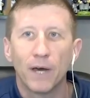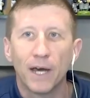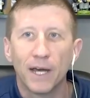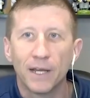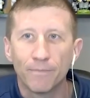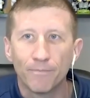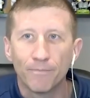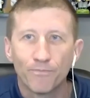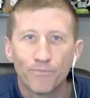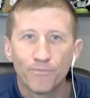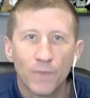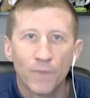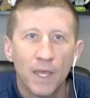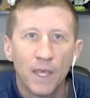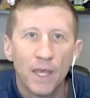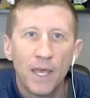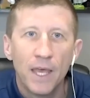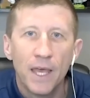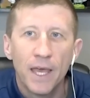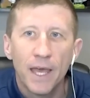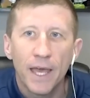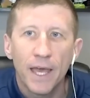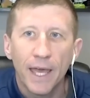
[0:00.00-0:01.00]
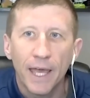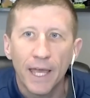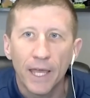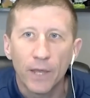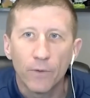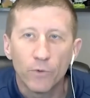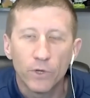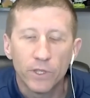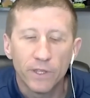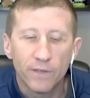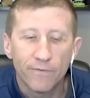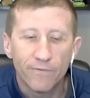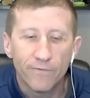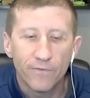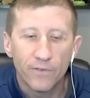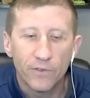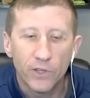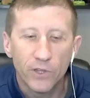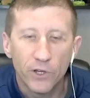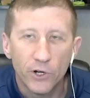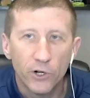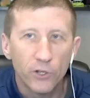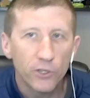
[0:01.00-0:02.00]
PON. And when the
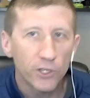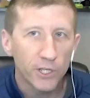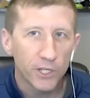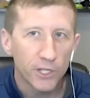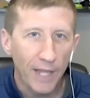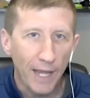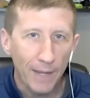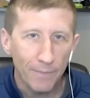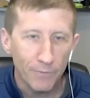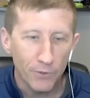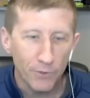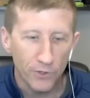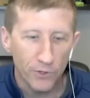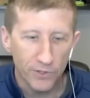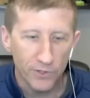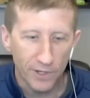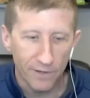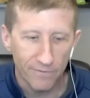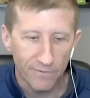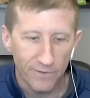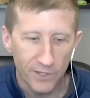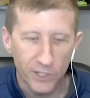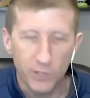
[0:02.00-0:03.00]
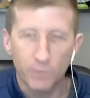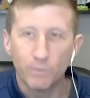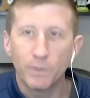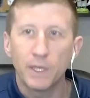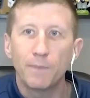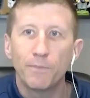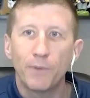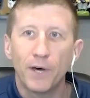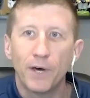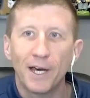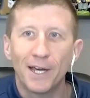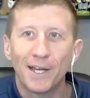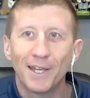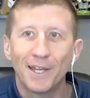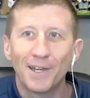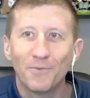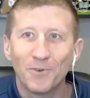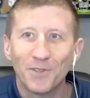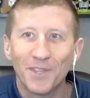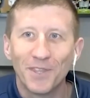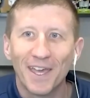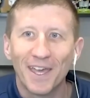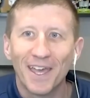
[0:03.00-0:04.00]
early adopters of this
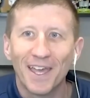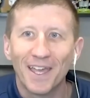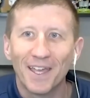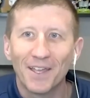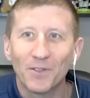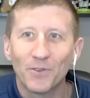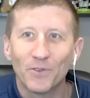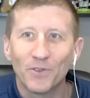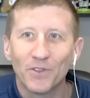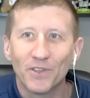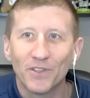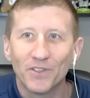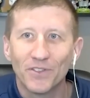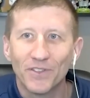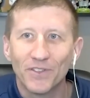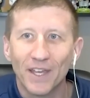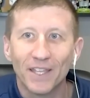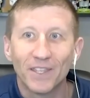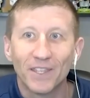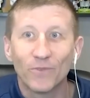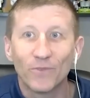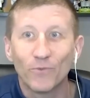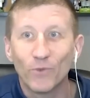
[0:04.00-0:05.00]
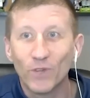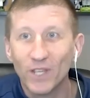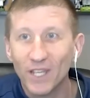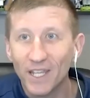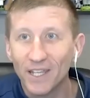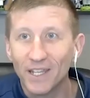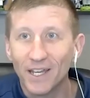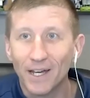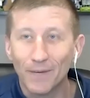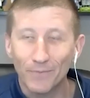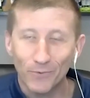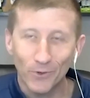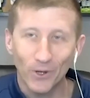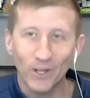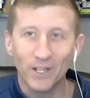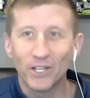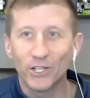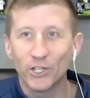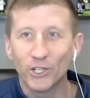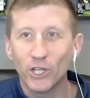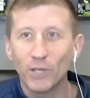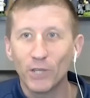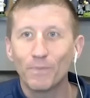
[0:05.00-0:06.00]
BPon, when they decided that we need to upgrade
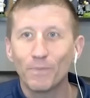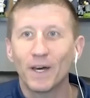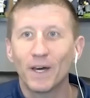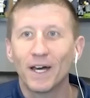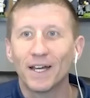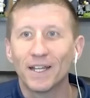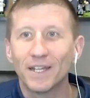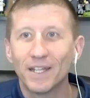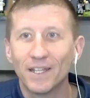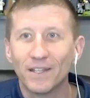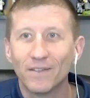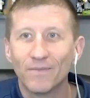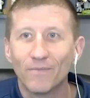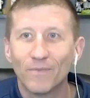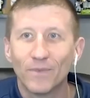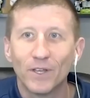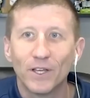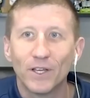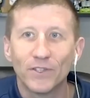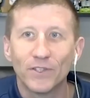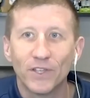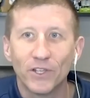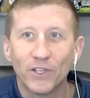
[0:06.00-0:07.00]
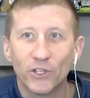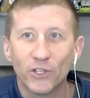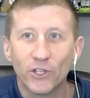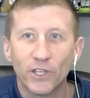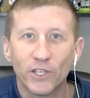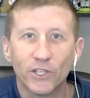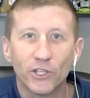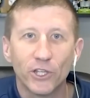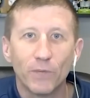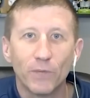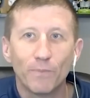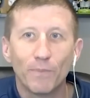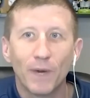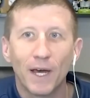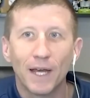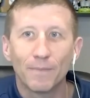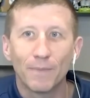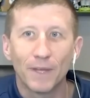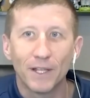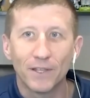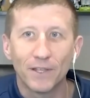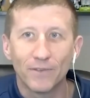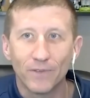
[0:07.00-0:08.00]
to GPon, and essentially
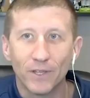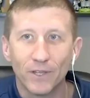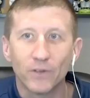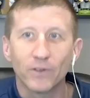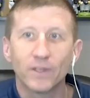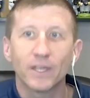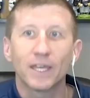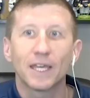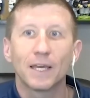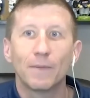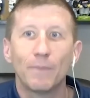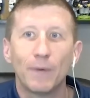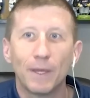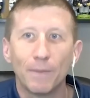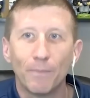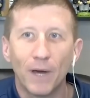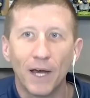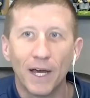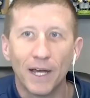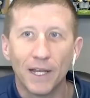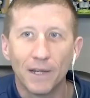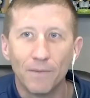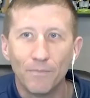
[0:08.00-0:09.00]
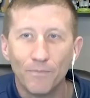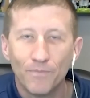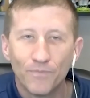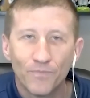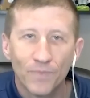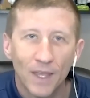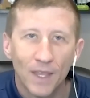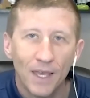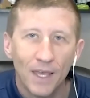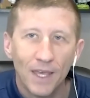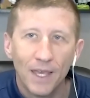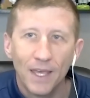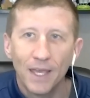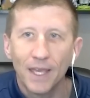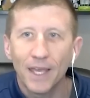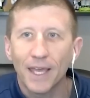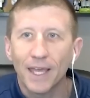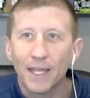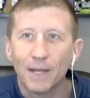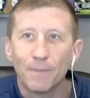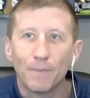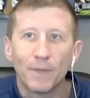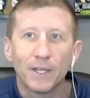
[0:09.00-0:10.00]
GPon meant gigabit PON,
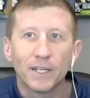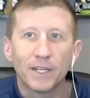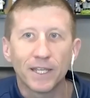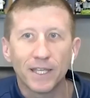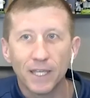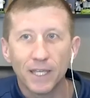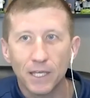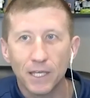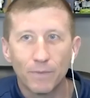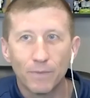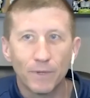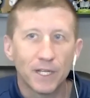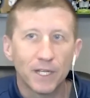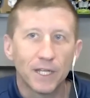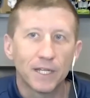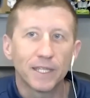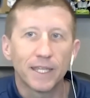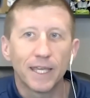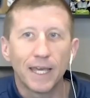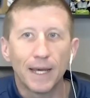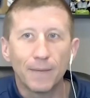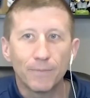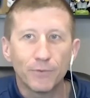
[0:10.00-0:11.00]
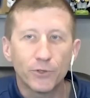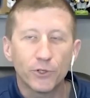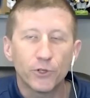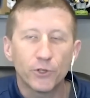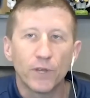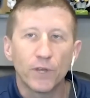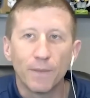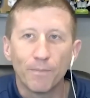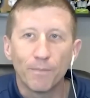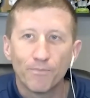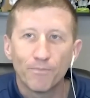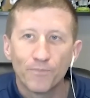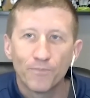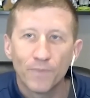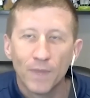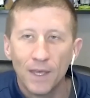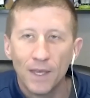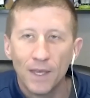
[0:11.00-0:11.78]
and it meant a gigabit on the upstream,